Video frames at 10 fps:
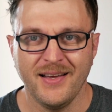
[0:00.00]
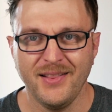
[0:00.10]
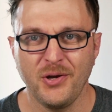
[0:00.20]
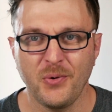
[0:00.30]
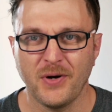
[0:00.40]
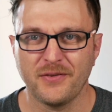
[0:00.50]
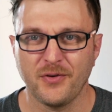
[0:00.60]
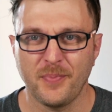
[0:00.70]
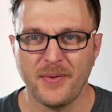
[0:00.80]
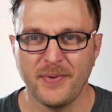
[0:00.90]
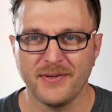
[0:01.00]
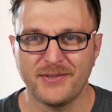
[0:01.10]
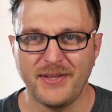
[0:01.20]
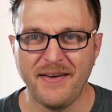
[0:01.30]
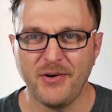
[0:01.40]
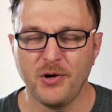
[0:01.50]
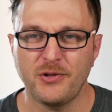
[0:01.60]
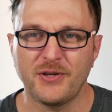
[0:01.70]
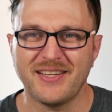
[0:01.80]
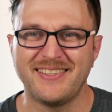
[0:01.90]
Hello, you wonderful people. Today we're
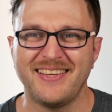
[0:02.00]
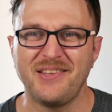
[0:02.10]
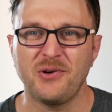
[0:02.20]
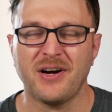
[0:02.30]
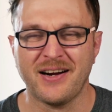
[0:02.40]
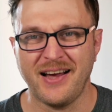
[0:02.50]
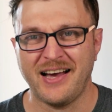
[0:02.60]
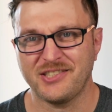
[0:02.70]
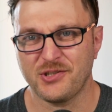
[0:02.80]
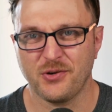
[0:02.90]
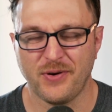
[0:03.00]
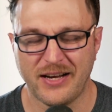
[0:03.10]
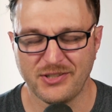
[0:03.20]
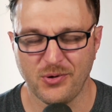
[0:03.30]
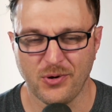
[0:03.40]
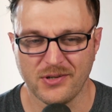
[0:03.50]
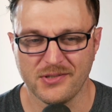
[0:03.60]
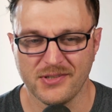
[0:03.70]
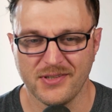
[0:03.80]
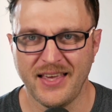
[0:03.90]
going to continue our Astro crash
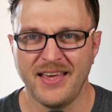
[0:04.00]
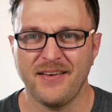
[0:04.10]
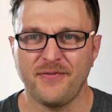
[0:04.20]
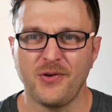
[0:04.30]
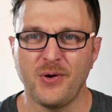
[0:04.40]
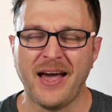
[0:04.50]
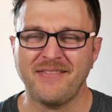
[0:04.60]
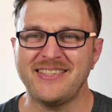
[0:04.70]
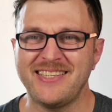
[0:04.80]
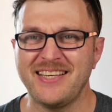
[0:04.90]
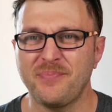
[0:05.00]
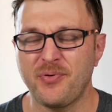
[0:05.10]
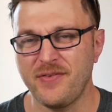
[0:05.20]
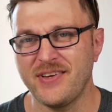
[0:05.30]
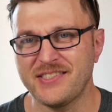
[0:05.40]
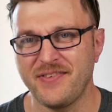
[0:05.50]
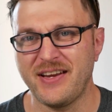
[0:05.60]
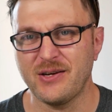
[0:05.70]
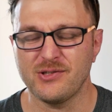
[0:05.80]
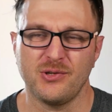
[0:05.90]
course. If you haven't seen previous
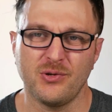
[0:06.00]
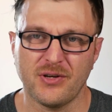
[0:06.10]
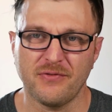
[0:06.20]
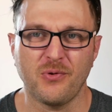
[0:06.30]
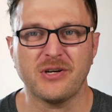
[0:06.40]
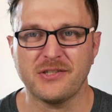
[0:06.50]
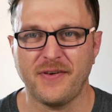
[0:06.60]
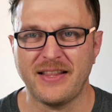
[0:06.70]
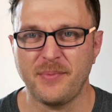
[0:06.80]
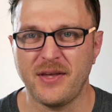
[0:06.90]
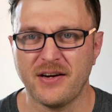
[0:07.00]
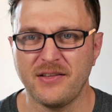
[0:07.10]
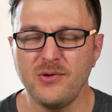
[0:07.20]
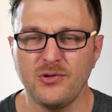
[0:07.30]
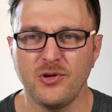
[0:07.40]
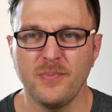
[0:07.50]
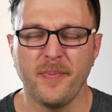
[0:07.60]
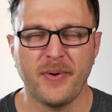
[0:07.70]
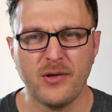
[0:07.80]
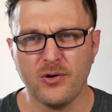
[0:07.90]
videos, you could of course find them here on
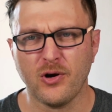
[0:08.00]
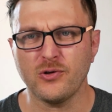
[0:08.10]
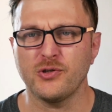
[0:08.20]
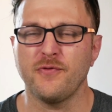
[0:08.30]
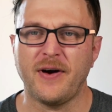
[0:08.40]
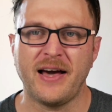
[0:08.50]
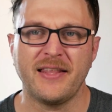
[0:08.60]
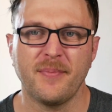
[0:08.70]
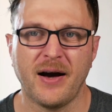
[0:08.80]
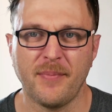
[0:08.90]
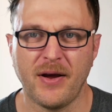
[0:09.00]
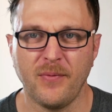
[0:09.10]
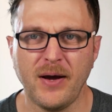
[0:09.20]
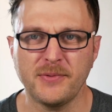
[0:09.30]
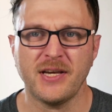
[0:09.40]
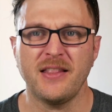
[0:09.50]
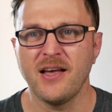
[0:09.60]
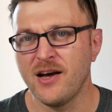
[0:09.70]
YouTube, but you could also find them on my website,